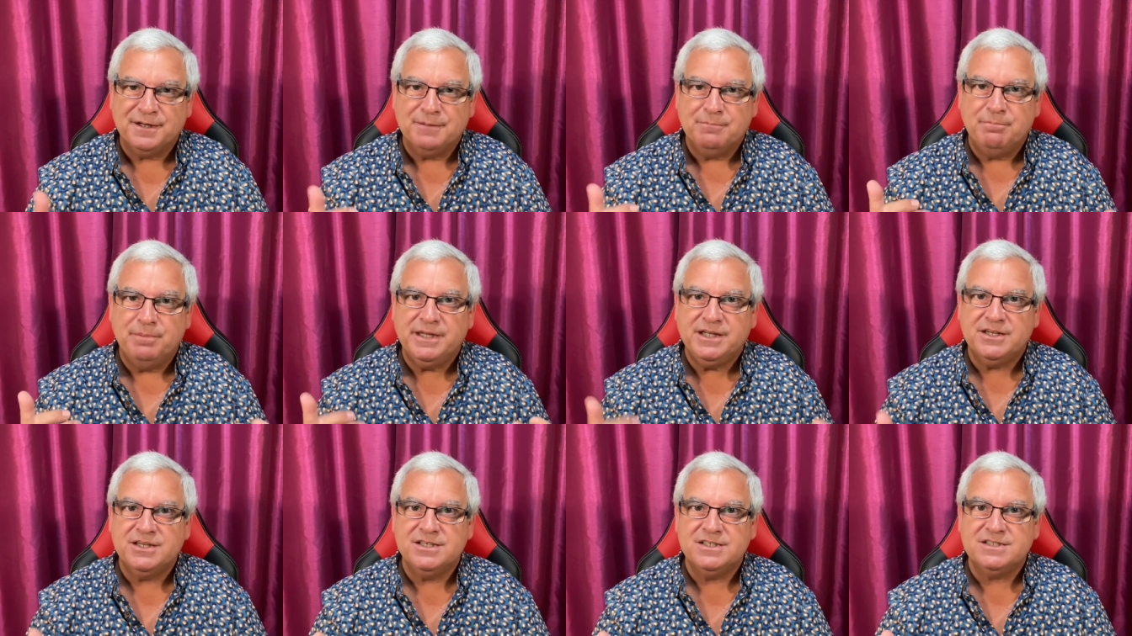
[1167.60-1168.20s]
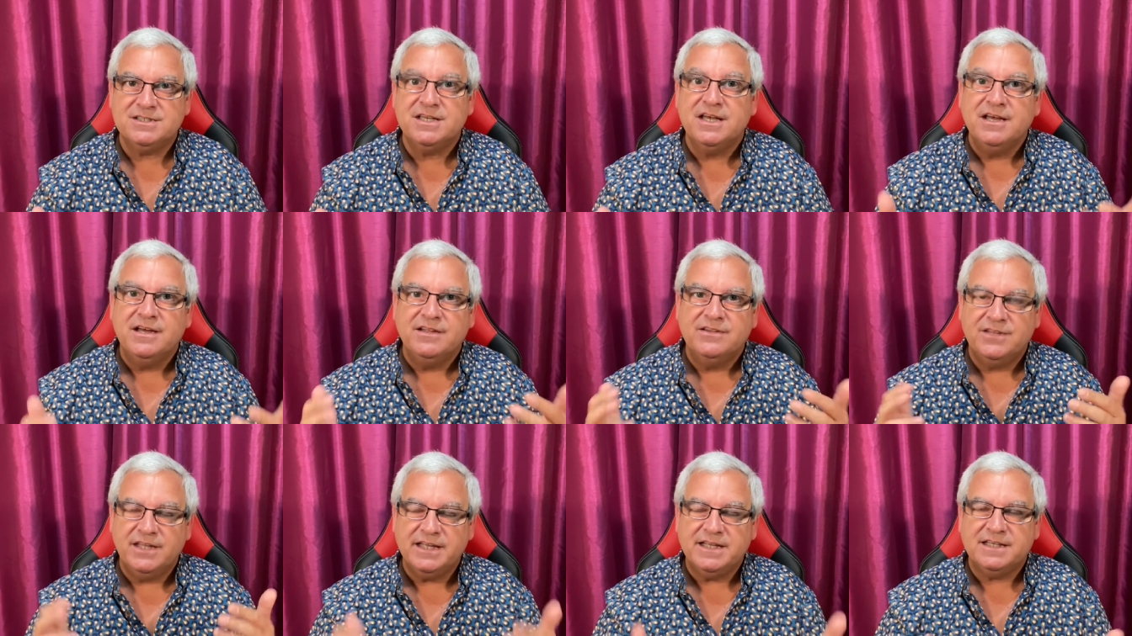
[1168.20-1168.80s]
because
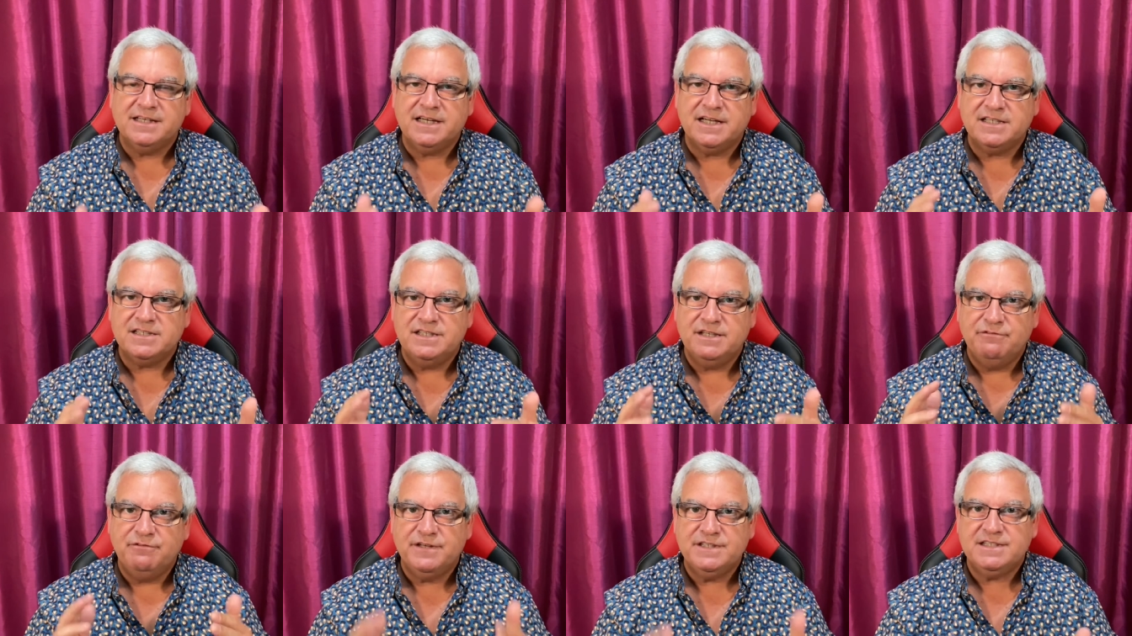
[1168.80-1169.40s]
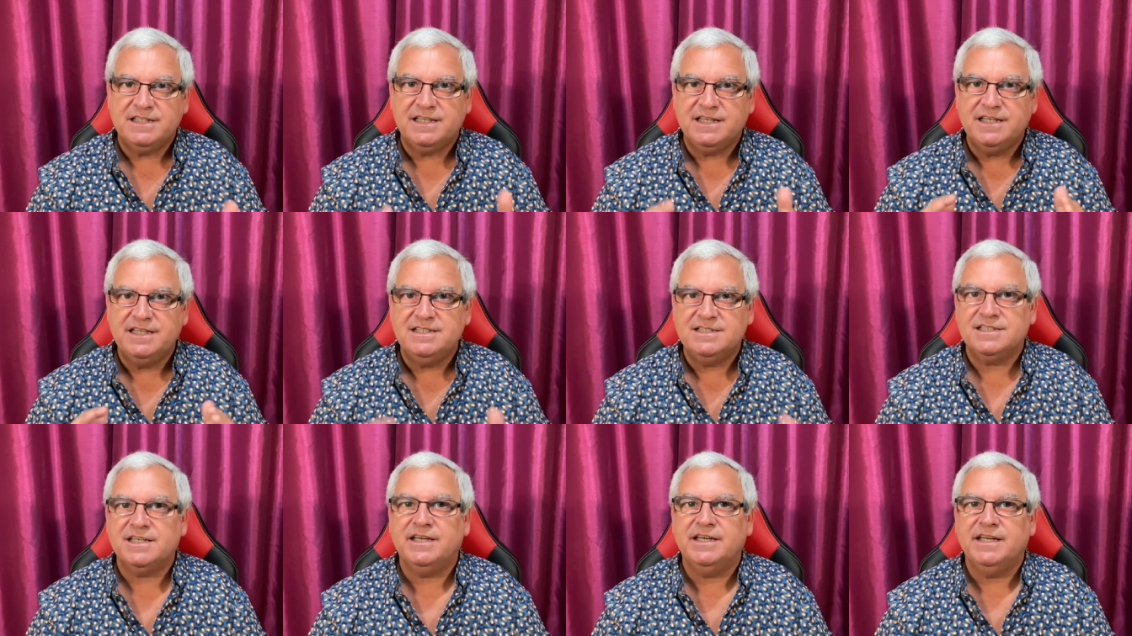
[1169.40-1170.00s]
they can actually physically
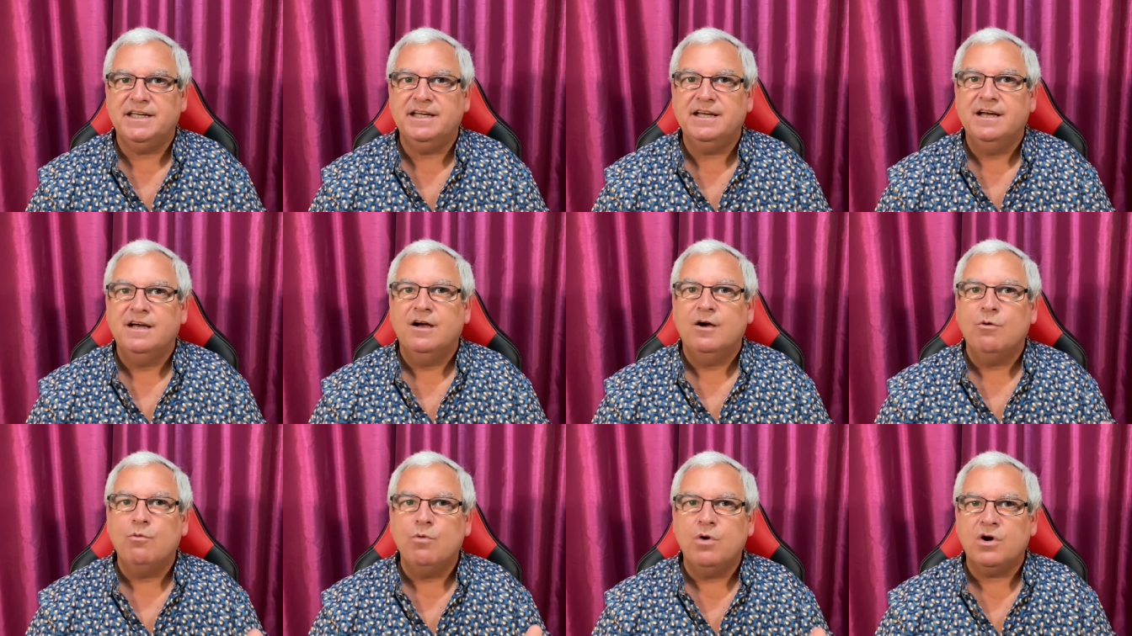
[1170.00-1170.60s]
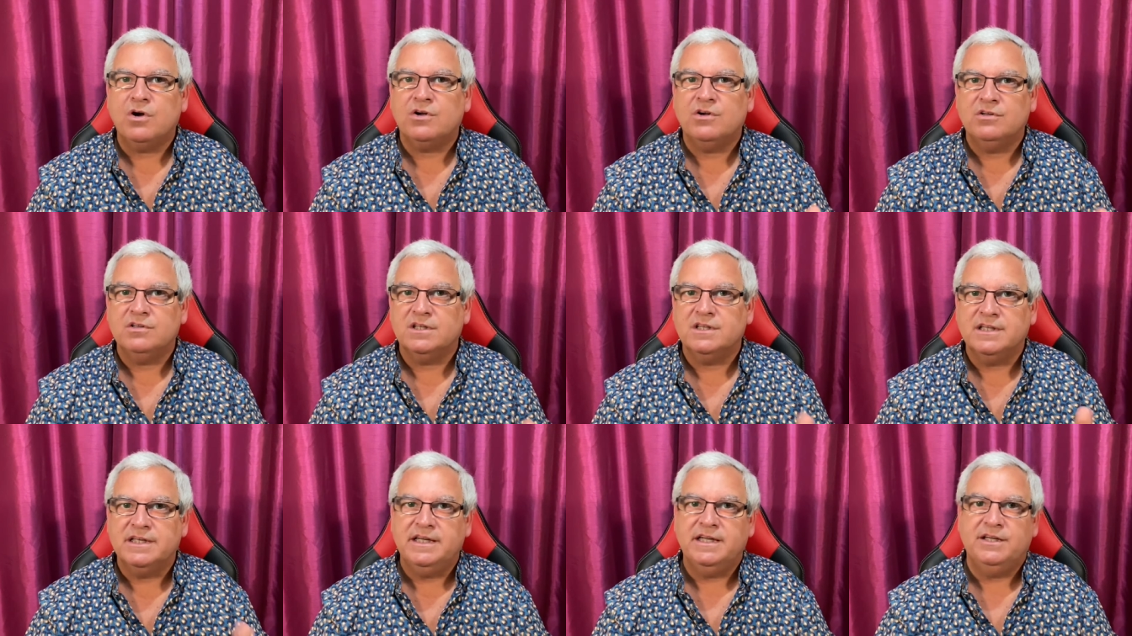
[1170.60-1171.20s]
see what
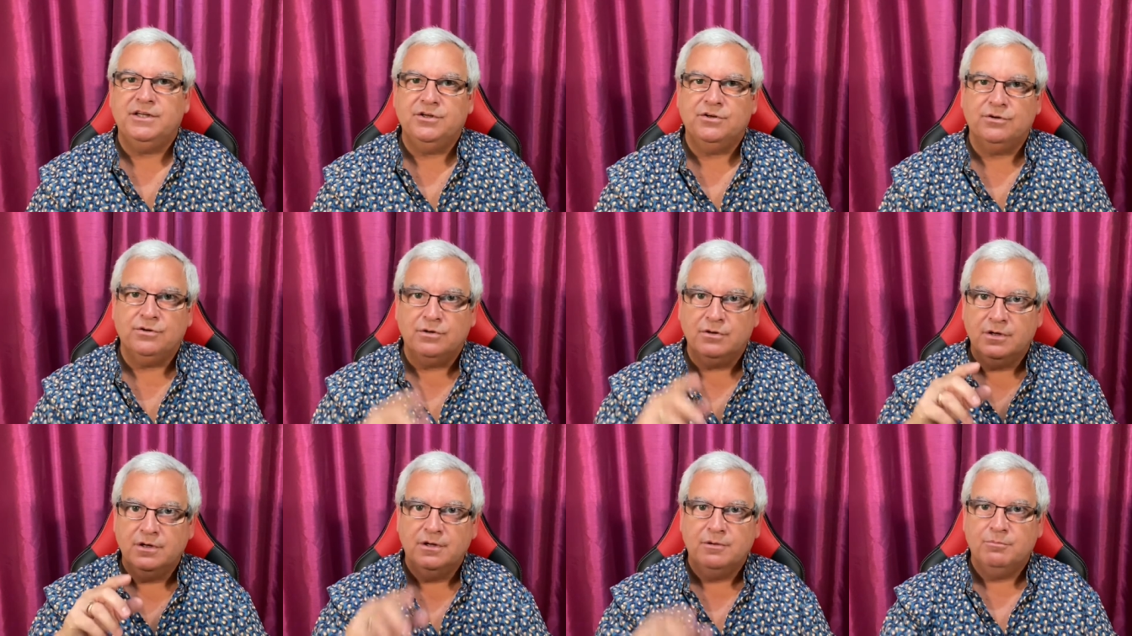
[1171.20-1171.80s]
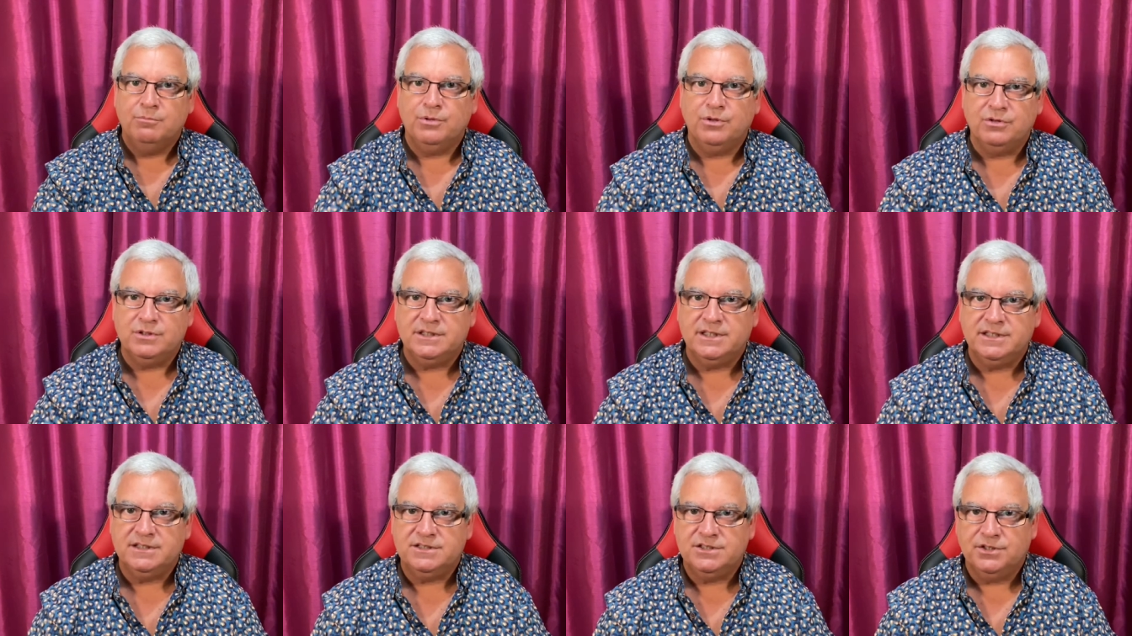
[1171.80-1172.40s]
colour lead you're plugged
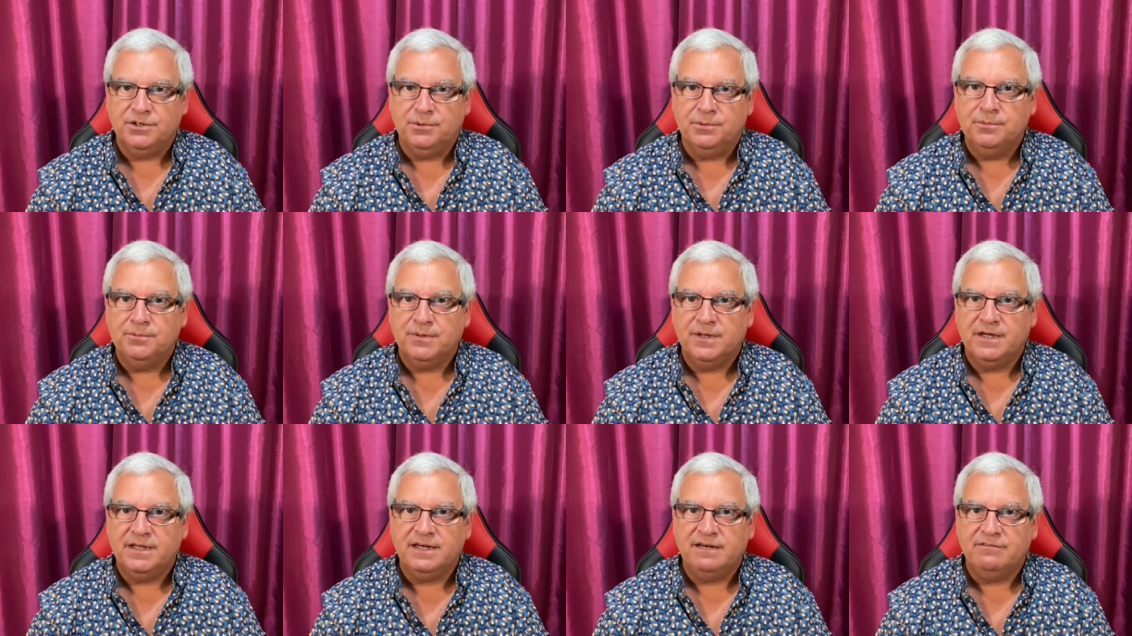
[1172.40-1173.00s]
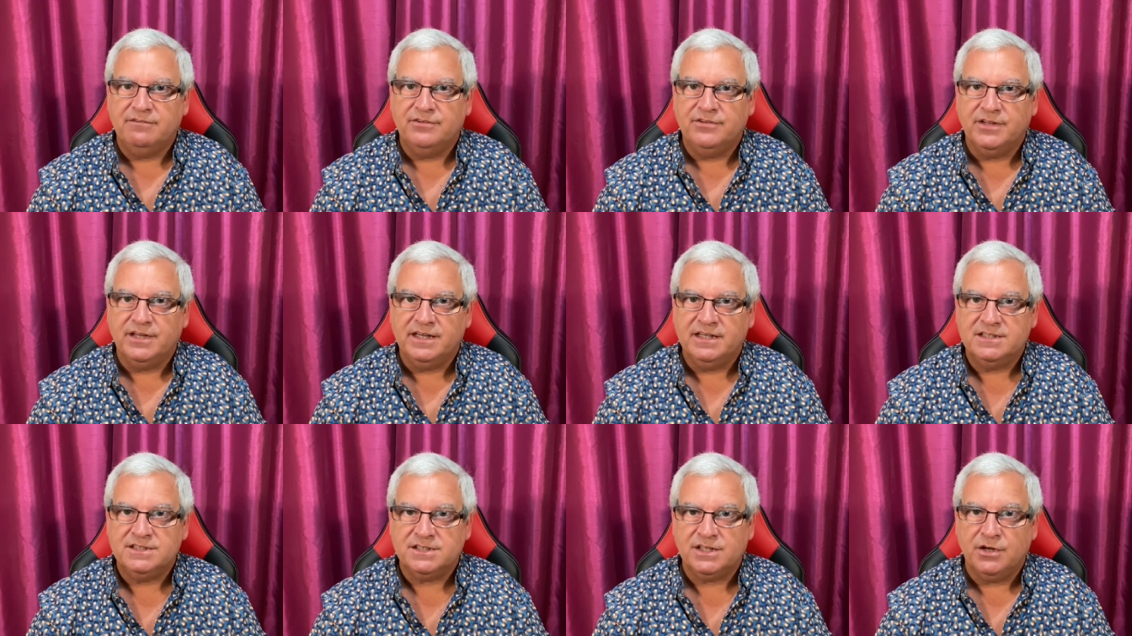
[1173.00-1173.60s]
into and
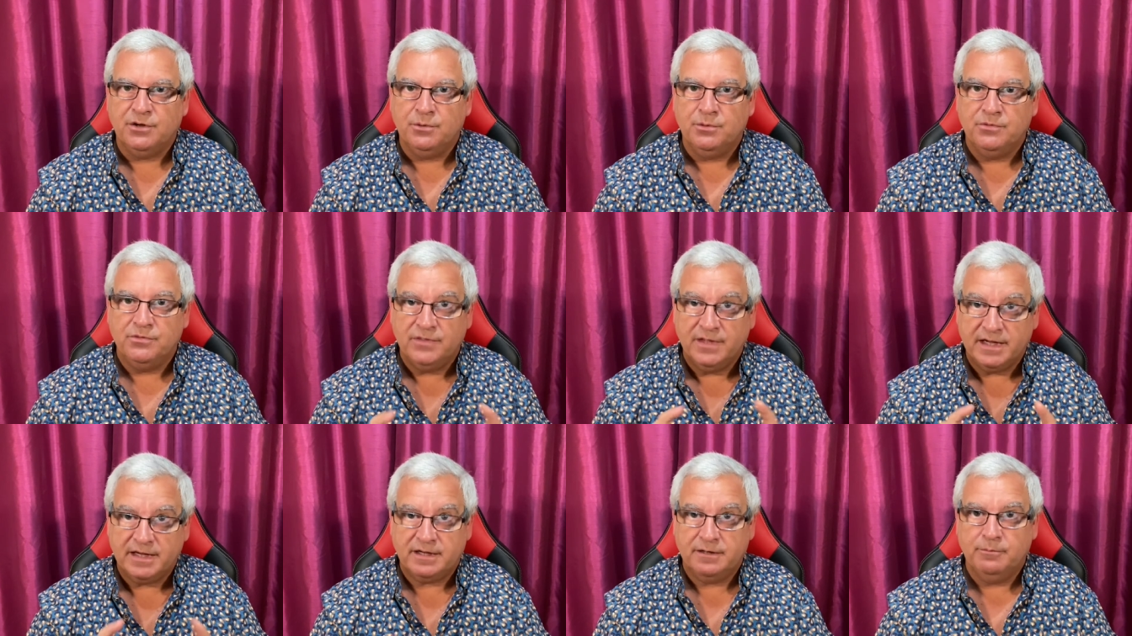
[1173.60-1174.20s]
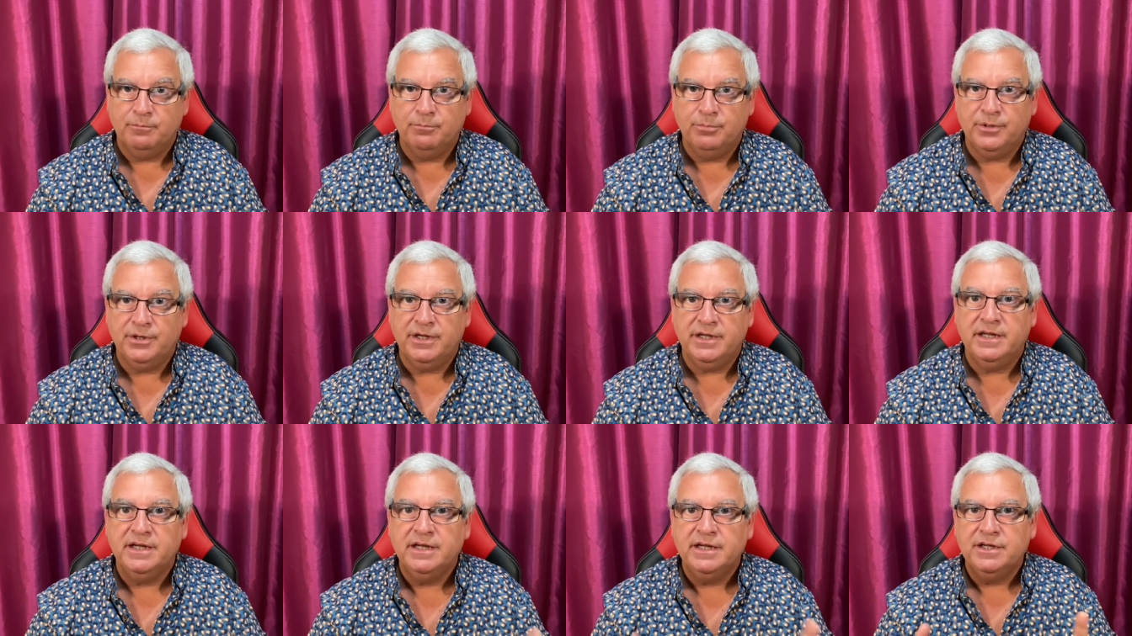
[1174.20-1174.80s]
everything, so that can
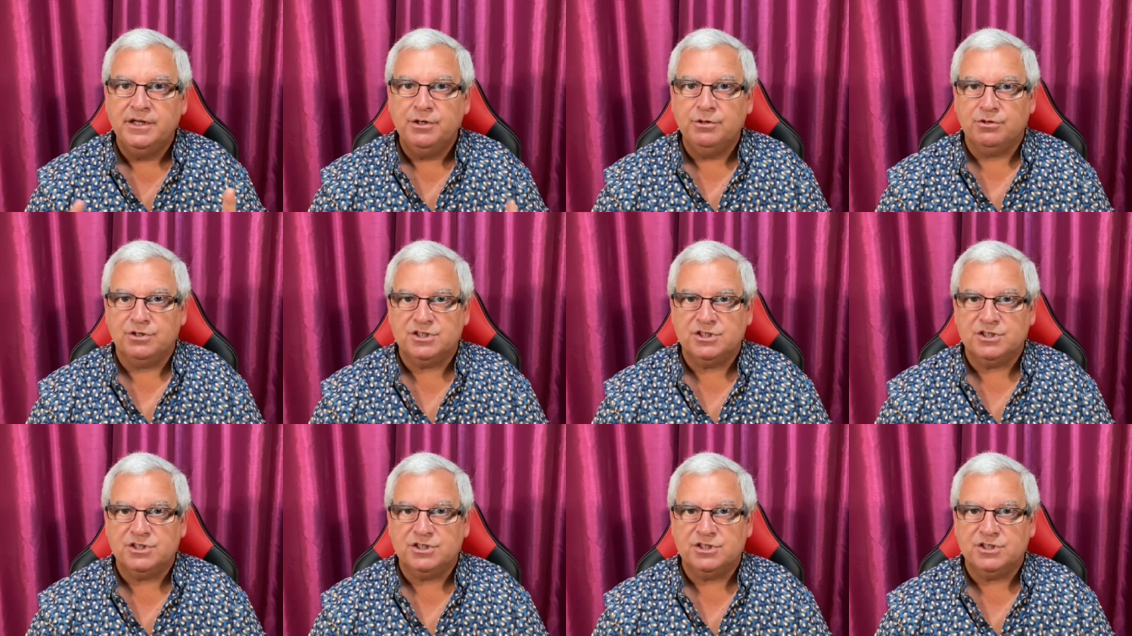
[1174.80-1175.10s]
be your